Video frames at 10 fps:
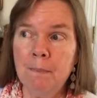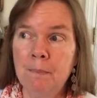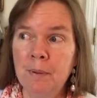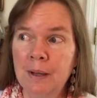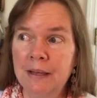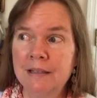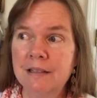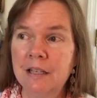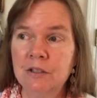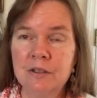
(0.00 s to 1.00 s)

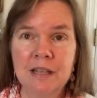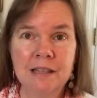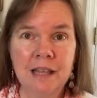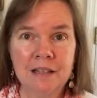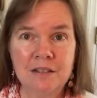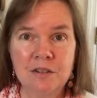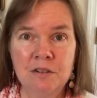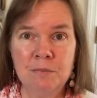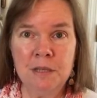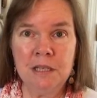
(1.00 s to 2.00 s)
But it looks like that's going
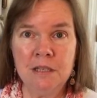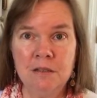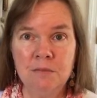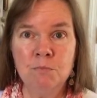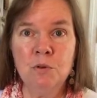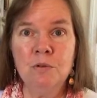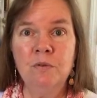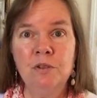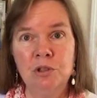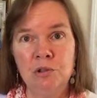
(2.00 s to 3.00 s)
to be
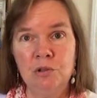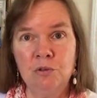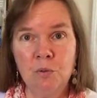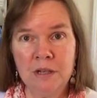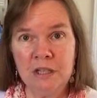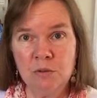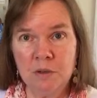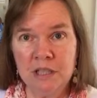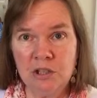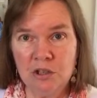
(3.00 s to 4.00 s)
moved to
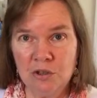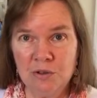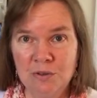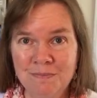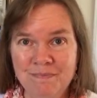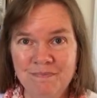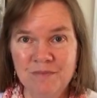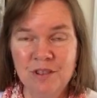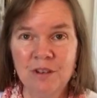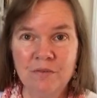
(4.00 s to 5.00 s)
2022.
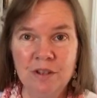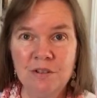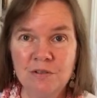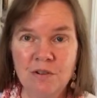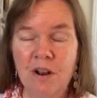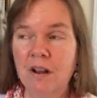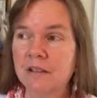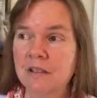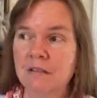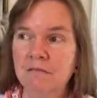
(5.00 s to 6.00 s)
So fingers
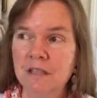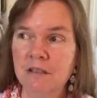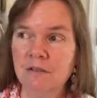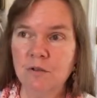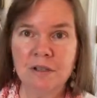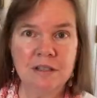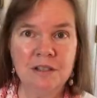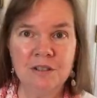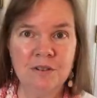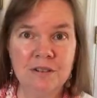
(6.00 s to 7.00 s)
crossed, and trust in
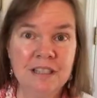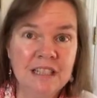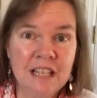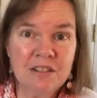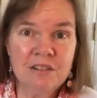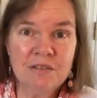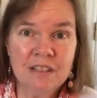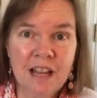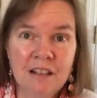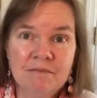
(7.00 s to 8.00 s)
the Lord that that's going to
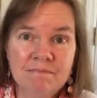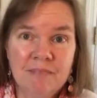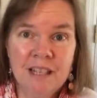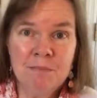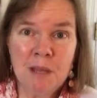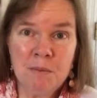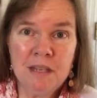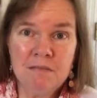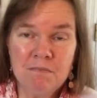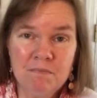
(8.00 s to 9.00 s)
work out, and
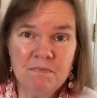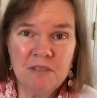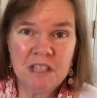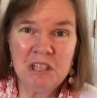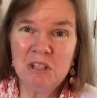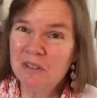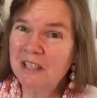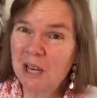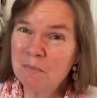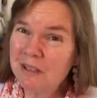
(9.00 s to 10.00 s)
maybe see you in
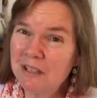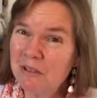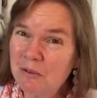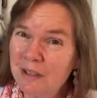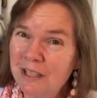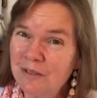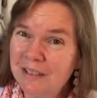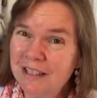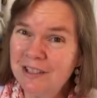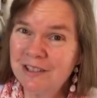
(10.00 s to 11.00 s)
Cyprus in
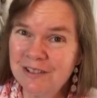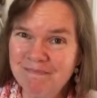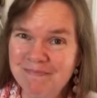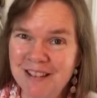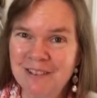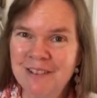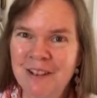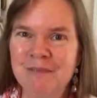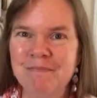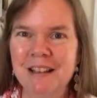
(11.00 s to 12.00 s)
2022. I don't
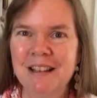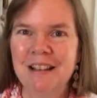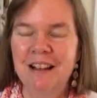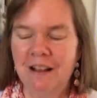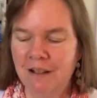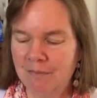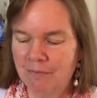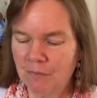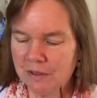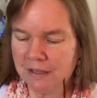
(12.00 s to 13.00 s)
know. We'll